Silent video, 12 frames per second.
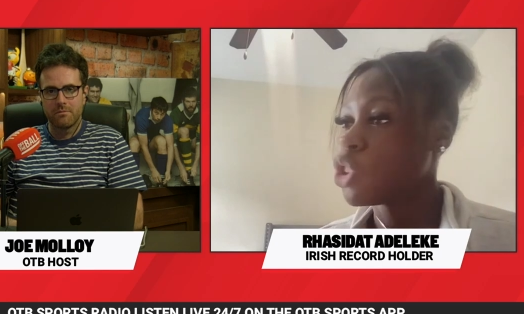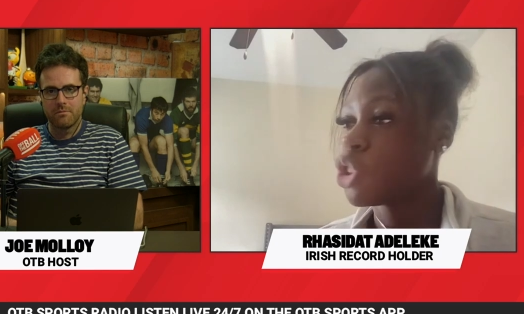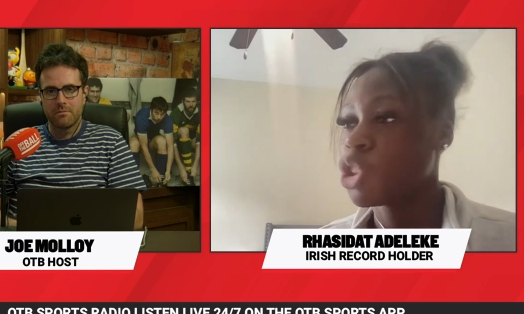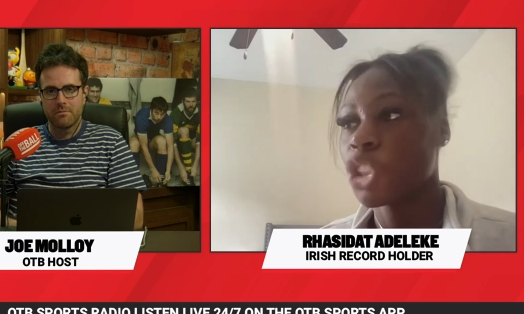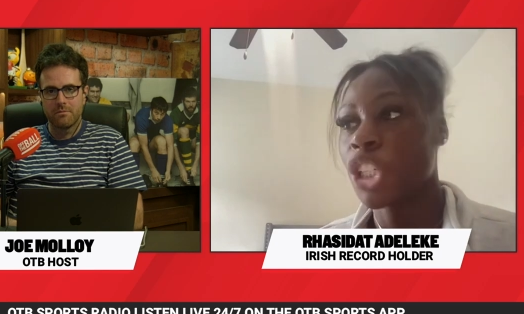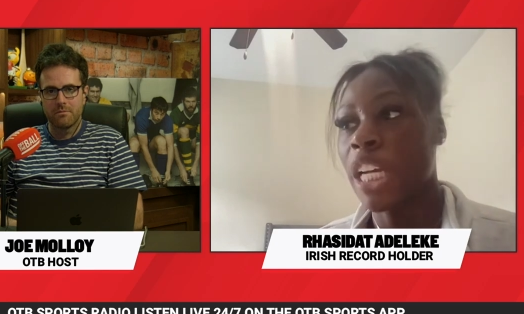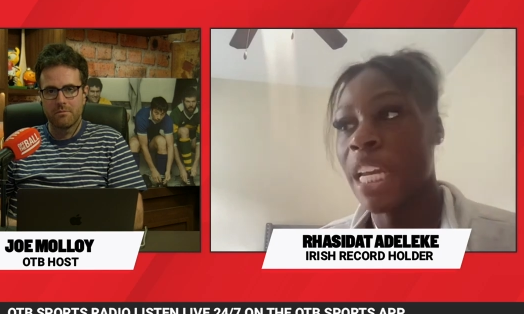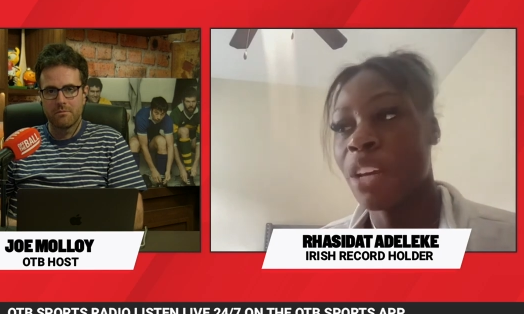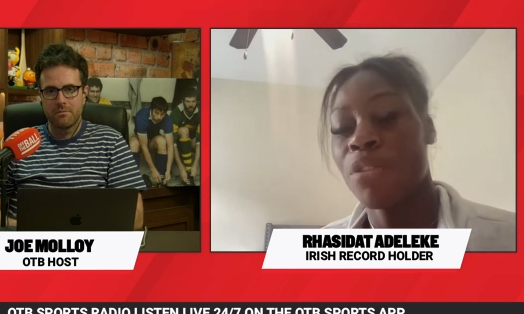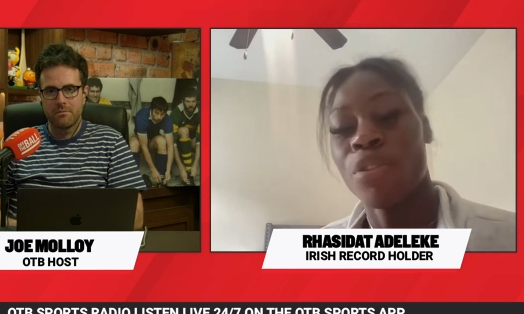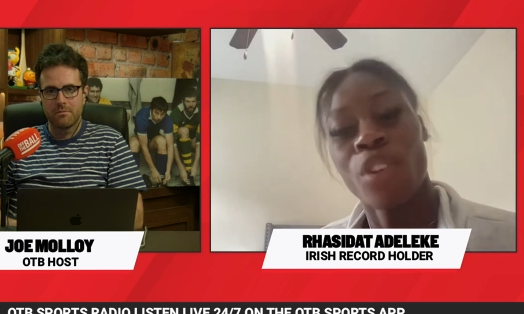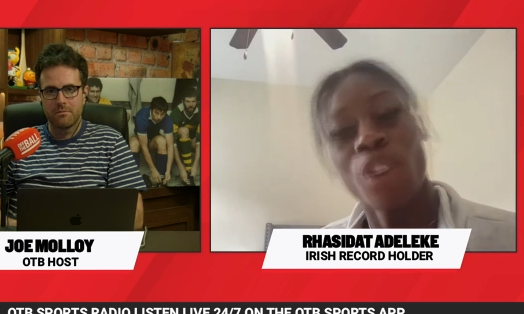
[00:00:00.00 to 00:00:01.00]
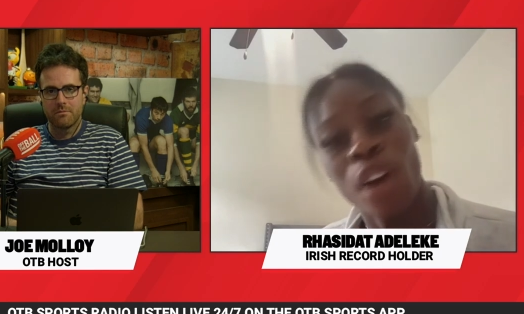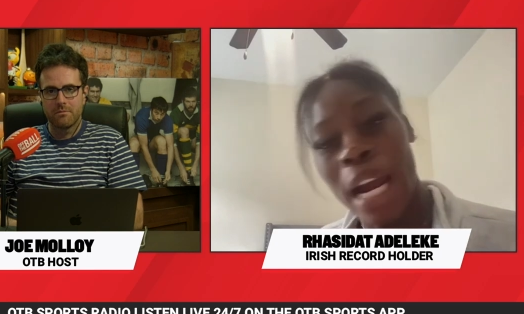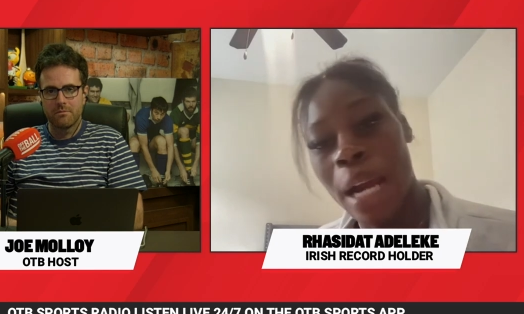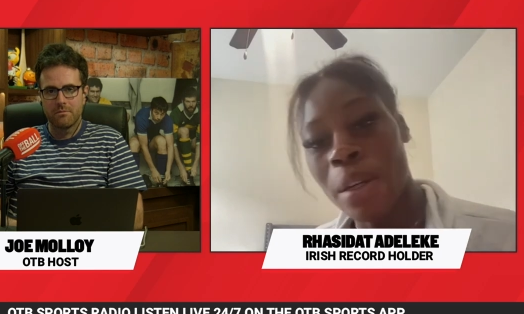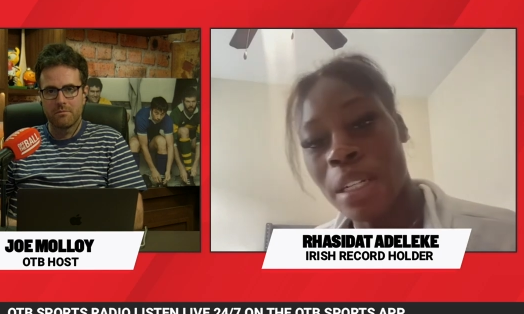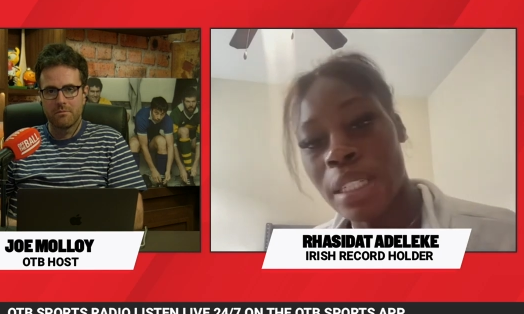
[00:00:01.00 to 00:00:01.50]
Speaker 1: three, four
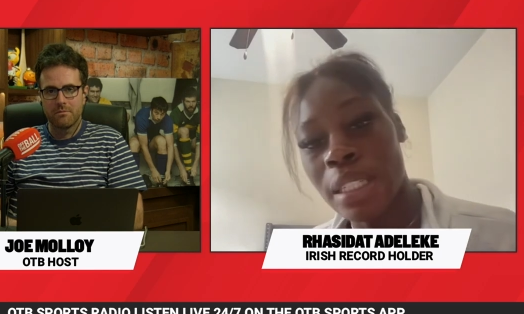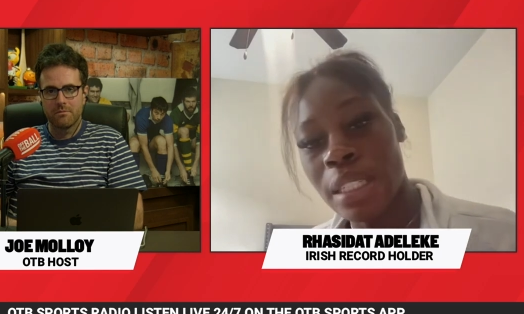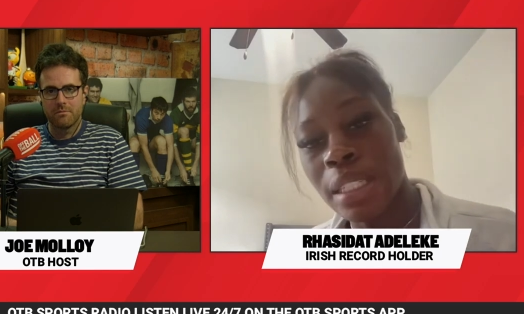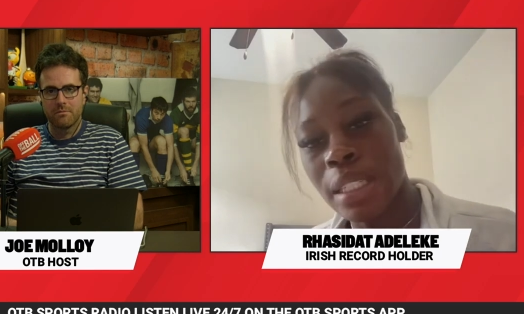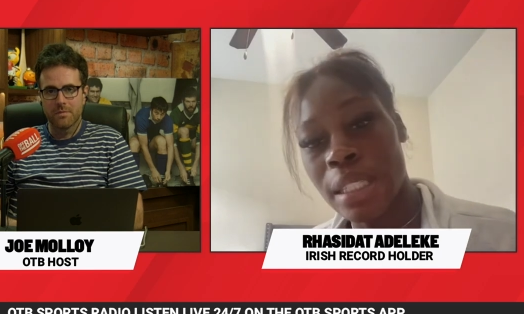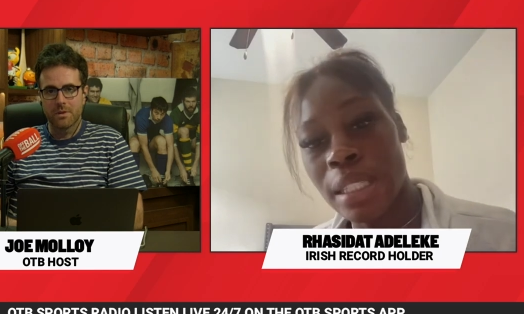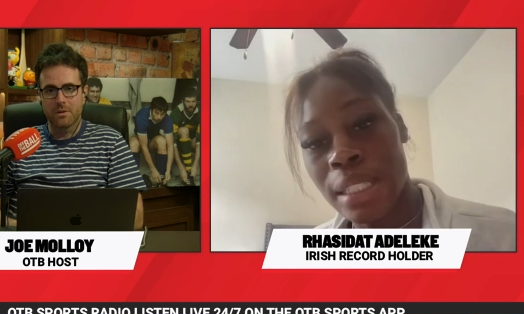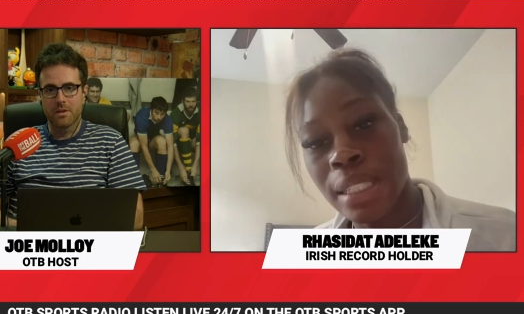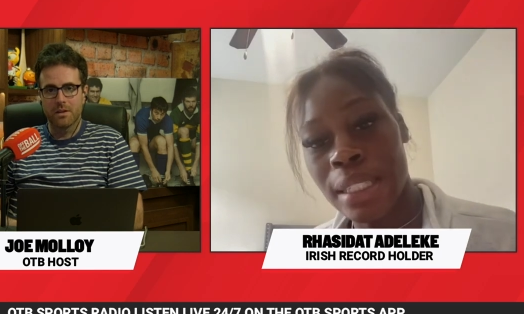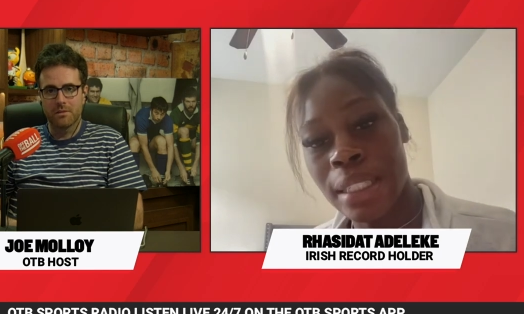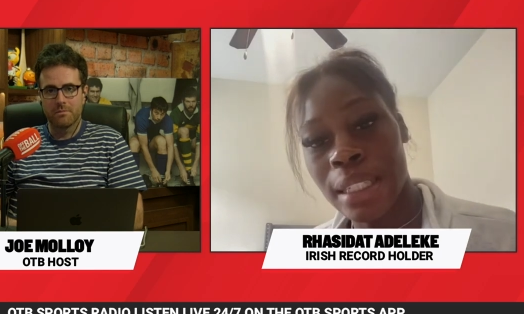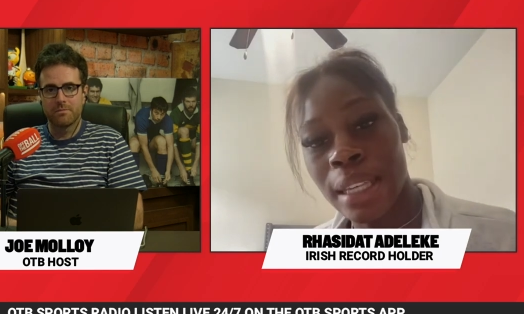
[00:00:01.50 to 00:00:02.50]
hours okay.